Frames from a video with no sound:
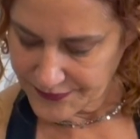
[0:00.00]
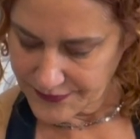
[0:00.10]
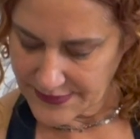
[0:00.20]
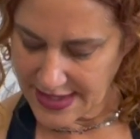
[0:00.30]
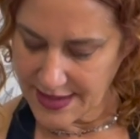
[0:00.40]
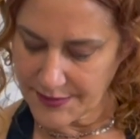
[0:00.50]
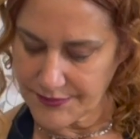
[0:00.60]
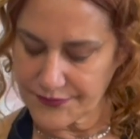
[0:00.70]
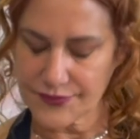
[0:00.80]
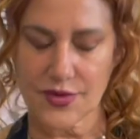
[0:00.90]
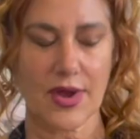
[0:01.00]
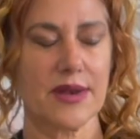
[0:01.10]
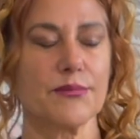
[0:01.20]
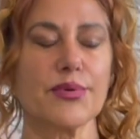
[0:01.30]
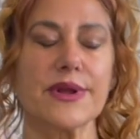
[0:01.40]
Okay, go ahead
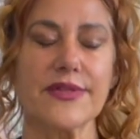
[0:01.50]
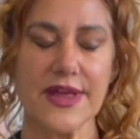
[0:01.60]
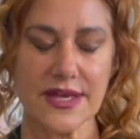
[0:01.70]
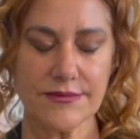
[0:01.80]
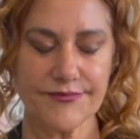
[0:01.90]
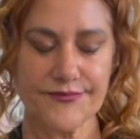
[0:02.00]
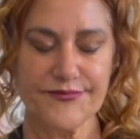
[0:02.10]
and breathe in.